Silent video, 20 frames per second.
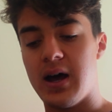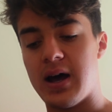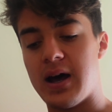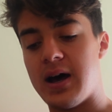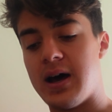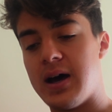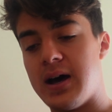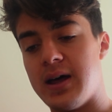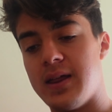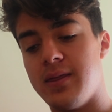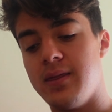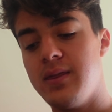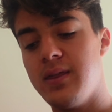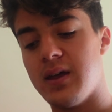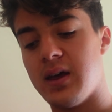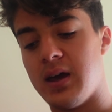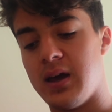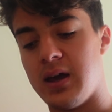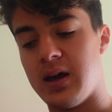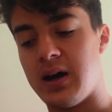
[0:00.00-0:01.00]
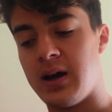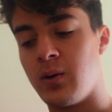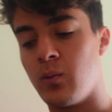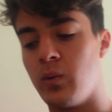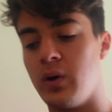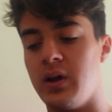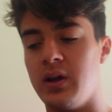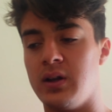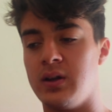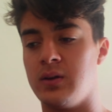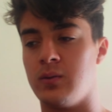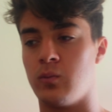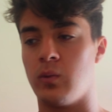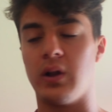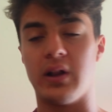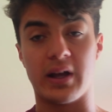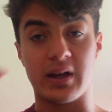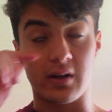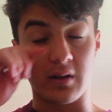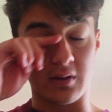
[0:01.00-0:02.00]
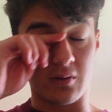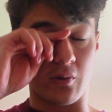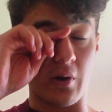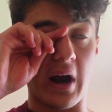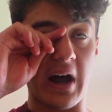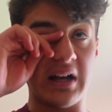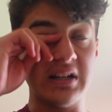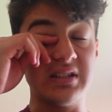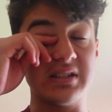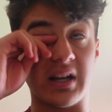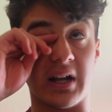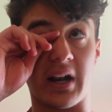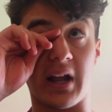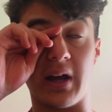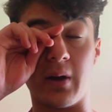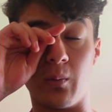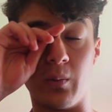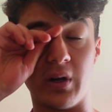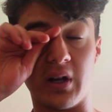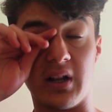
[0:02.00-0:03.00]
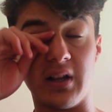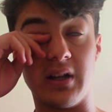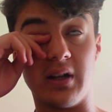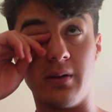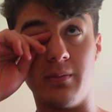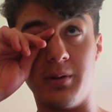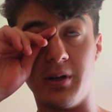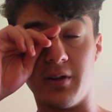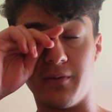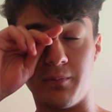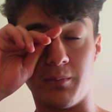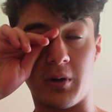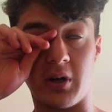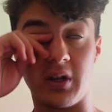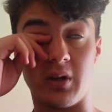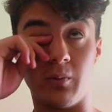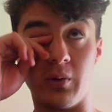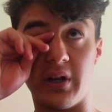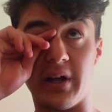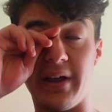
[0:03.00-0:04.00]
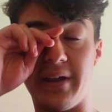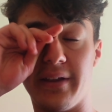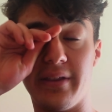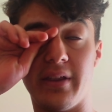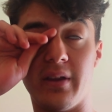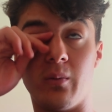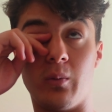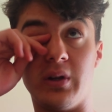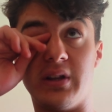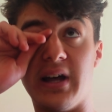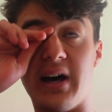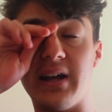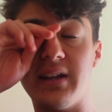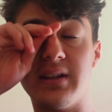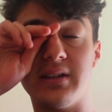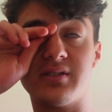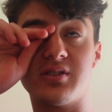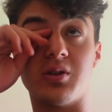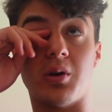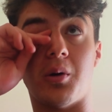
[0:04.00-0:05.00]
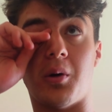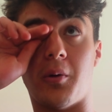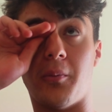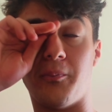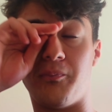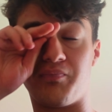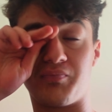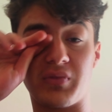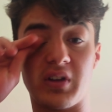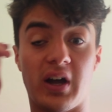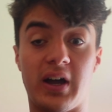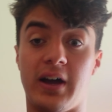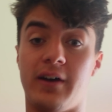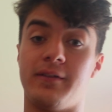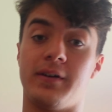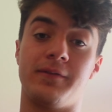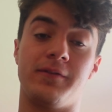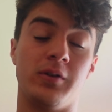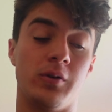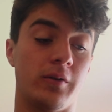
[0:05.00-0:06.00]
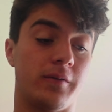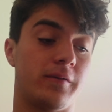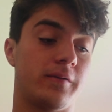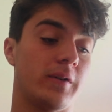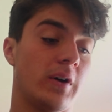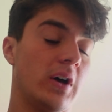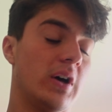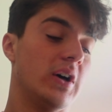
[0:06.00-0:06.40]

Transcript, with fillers: and uh, I win, well, I cut grass, and I win a little bit of money with that, with that, so I have a few of,